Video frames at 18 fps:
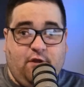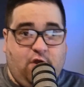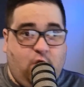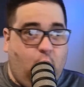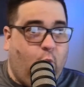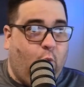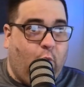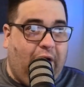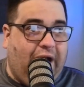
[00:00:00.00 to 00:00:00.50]

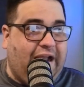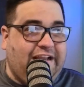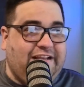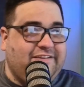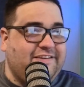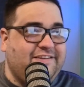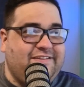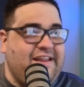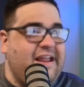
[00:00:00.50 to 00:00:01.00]
Why
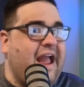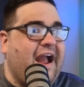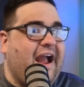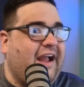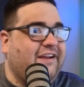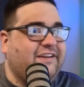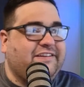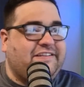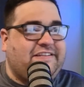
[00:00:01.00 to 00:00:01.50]

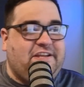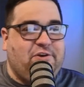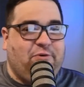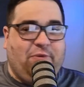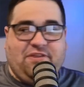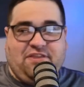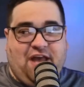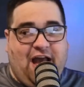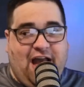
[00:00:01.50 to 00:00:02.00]
deal
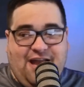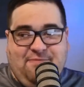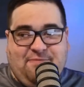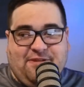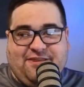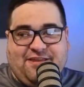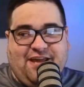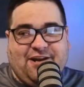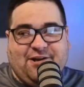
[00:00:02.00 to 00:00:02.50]
with
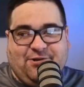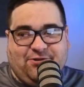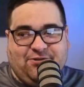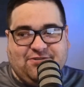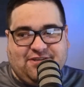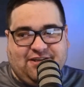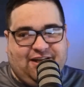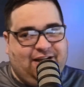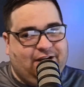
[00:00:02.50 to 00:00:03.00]

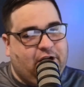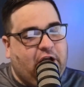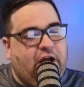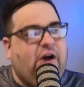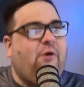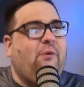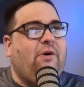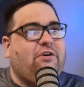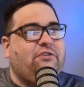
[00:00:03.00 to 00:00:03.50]
hypotheticals and like,
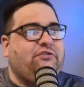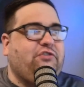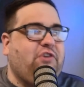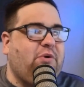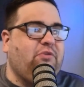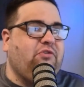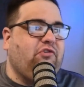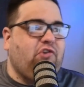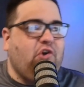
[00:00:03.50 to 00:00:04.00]
oh, well,
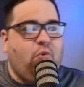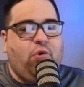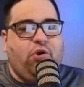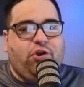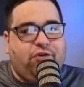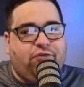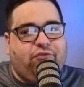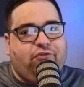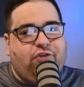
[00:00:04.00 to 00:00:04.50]
so-and-so
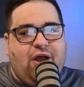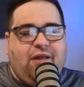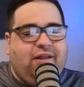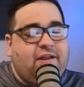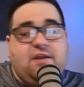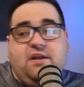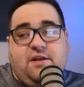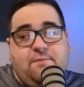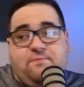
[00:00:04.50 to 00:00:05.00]
wouldn't have stopped?
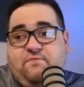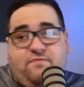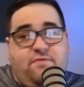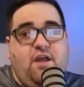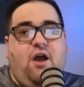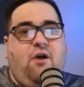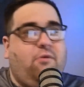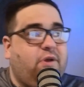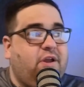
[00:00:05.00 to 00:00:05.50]
Like,
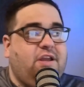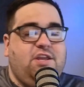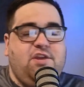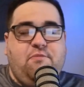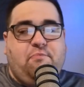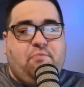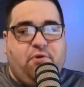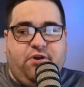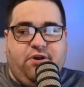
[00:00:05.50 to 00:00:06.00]
no, you
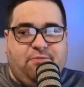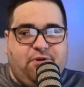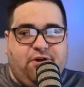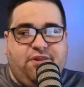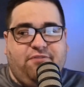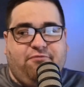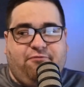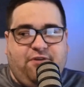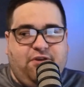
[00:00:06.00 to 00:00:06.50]
put them
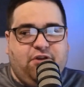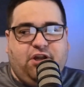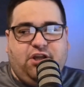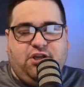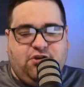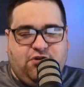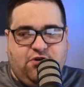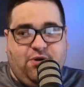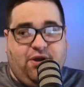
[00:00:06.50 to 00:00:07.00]
on the field and
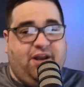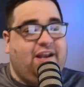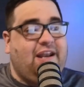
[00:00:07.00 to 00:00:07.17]
you do it.